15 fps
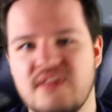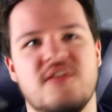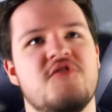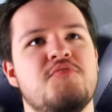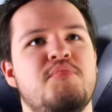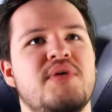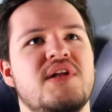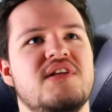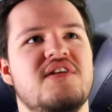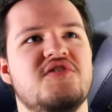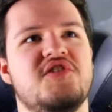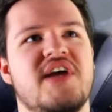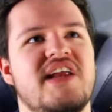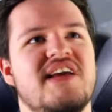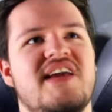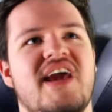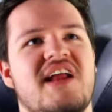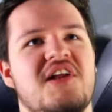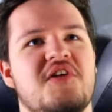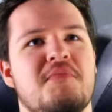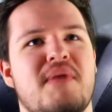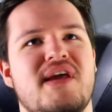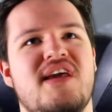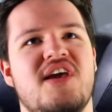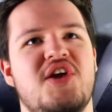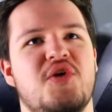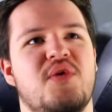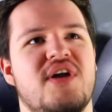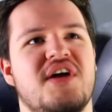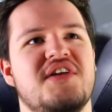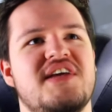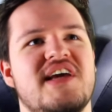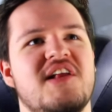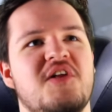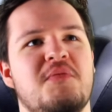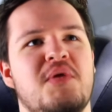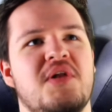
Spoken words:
This build is dedicated to making you an unkillable